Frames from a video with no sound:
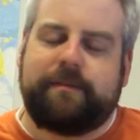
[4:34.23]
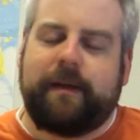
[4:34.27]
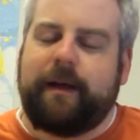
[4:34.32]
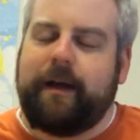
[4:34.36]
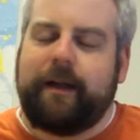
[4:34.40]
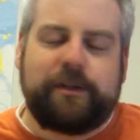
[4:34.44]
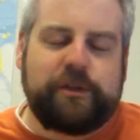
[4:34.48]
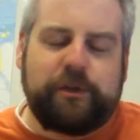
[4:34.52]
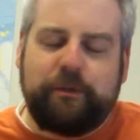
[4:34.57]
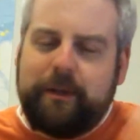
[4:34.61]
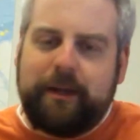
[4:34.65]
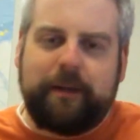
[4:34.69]

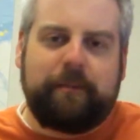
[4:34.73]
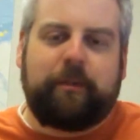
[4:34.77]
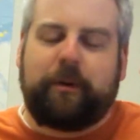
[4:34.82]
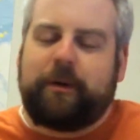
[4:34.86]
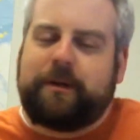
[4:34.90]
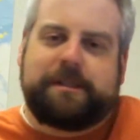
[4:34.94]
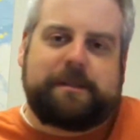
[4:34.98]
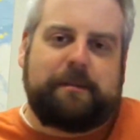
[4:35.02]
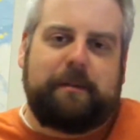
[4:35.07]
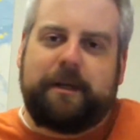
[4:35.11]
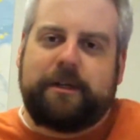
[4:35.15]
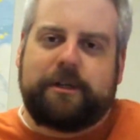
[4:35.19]
too many
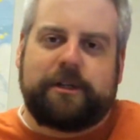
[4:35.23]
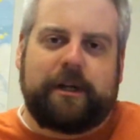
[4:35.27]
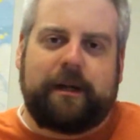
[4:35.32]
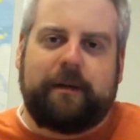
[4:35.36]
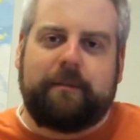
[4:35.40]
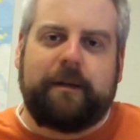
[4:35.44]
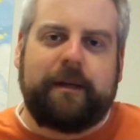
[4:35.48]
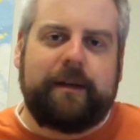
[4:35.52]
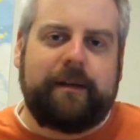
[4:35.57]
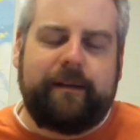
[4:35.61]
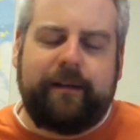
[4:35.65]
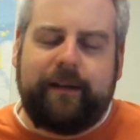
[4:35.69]
perks to mention.
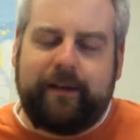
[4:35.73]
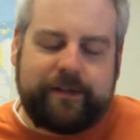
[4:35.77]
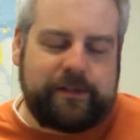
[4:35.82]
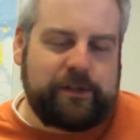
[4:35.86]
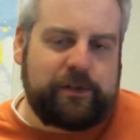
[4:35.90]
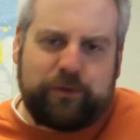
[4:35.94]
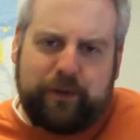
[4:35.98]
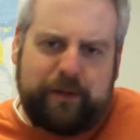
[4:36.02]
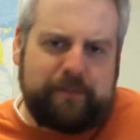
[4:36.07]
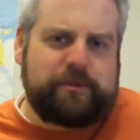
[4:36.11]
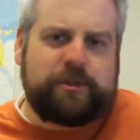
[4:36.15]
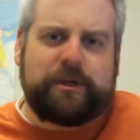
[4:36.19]
It's a
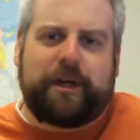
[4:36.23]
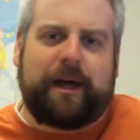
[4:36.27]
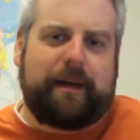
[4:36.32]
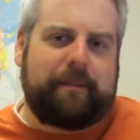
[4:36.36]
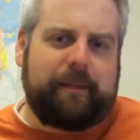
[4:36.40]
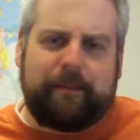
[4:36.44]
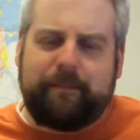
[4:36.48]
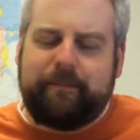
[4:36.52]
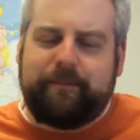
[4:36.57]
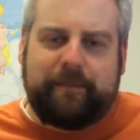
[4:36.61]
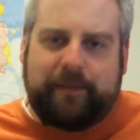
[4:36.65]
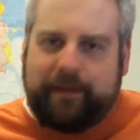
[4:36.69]
dream job.
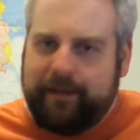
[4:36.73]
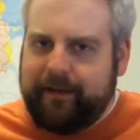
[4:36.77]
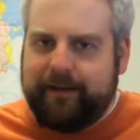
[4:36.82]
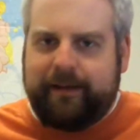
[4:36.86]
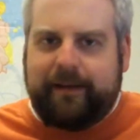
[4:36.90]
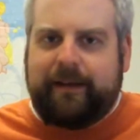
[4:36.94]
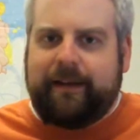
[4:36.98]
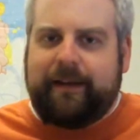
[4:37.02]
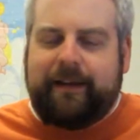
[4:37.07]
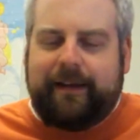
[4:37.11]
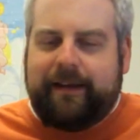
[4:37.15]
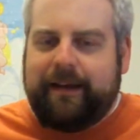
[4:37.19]

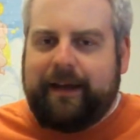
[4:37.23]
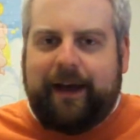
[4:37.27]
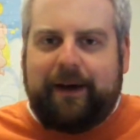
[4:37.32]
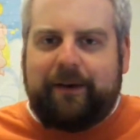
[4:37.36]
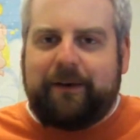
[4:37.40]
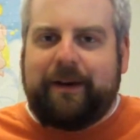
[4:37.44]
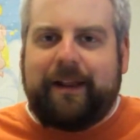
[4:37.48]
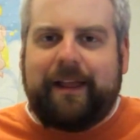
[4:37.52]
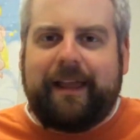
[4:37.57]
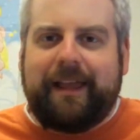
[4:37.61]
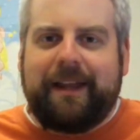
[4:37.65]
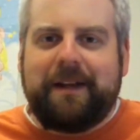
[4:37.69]
How
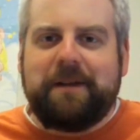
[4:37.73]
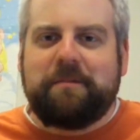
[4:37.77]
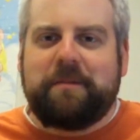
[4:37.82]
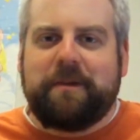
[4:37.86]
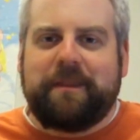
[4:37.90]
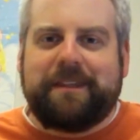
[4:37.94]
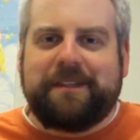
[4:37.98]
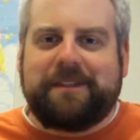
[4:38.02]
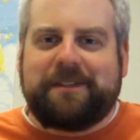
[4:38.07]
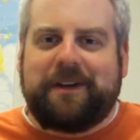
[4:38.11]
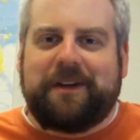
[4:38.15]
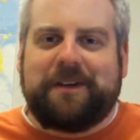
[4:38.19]
did I end up with
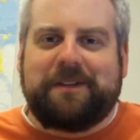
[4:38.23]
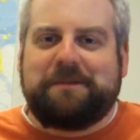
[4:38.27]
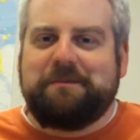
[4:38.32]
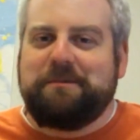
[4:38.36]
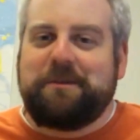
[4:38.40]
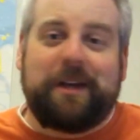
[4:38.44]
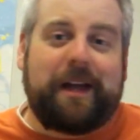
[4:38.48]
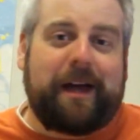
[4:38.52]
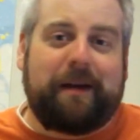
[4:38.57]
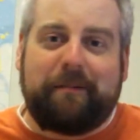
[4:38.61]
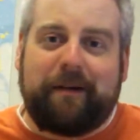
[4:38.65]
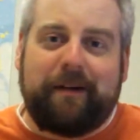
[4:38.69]
this awesome job? I